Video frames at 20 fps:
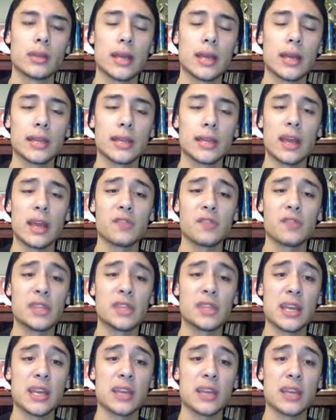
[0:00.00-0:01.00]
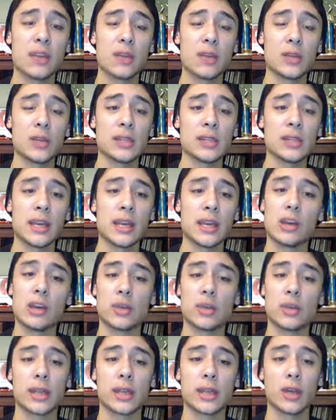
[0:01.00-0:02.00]
I think I have to take that risk and
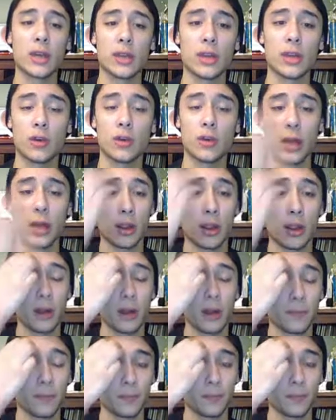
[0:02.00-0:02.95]
go with Keldeo right here.